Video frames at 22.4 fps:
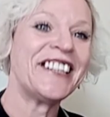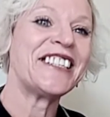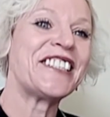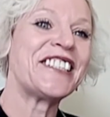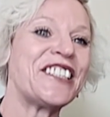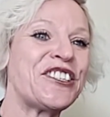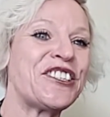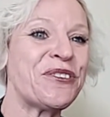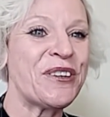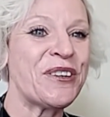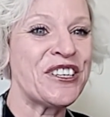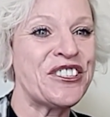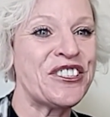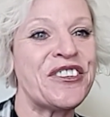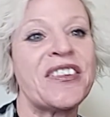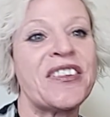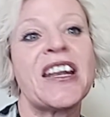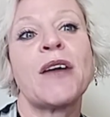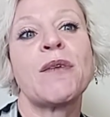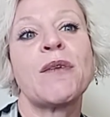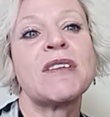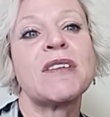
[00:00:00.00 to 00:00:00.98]
situation
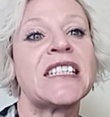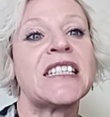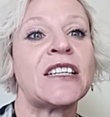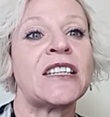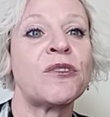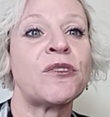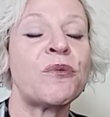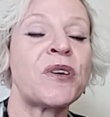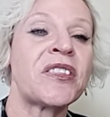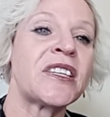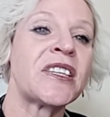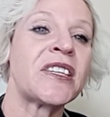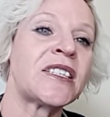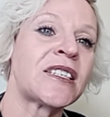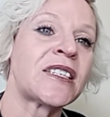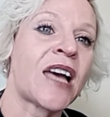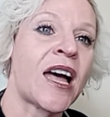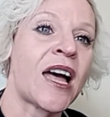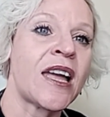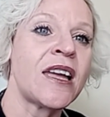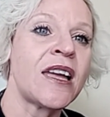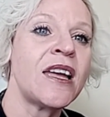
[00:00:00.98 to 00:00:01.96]
that I was in with this
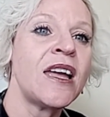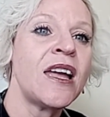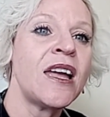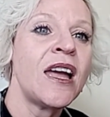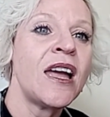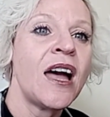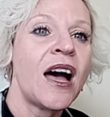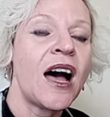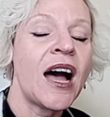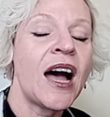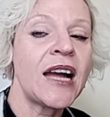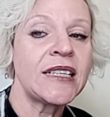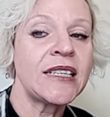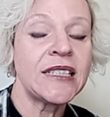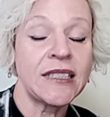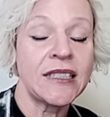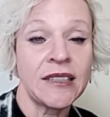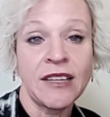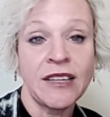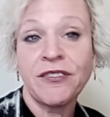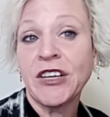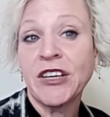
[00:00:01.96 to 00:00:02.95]
guy. I did
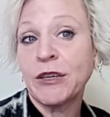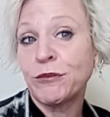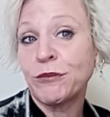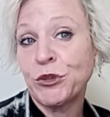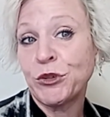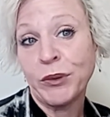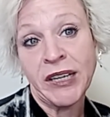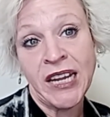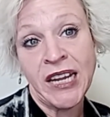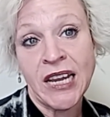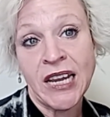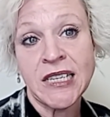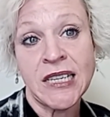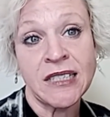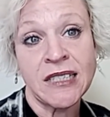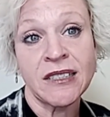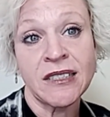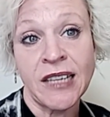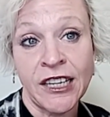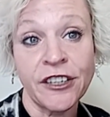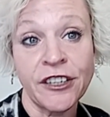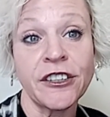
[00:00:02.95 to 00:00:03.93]
leave him 28
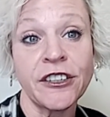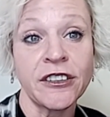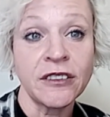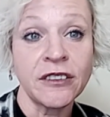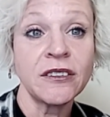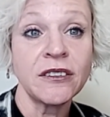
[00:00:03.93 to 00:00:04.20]
days later.